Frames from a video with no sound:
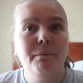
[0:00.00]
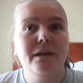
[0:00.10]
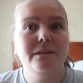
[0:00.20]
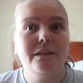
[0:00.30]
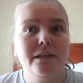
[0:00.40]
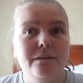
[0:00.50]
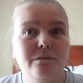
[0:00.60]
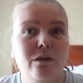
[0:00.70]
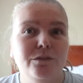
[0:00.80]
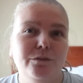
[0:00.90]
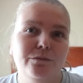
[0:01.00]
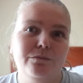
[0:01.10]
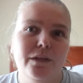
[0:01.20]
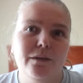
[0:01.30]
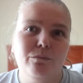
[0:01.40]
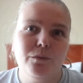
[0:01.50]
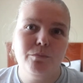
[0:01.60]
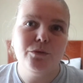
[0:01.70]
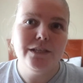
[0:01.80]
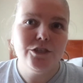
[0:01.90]
but like also like
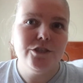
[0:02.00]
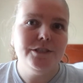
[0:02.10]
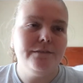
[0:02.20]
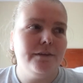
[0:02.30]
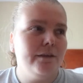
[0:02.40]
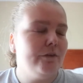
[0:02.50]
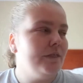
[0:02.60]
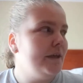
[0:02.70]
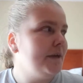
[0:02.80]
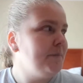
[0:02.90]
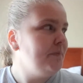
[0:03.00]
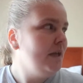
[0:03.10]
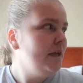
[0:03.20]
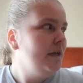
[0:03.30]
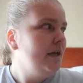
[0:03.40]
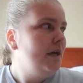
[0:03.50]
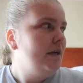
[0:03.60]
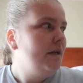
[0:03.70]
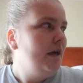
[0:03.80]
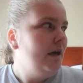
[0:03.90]
with predictions and everything.
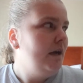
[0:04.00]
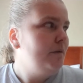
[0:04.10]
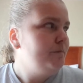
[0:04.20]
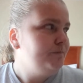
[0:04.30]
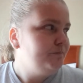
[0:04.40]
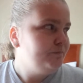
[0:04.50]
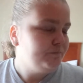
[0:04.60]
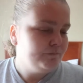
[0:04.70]
Um,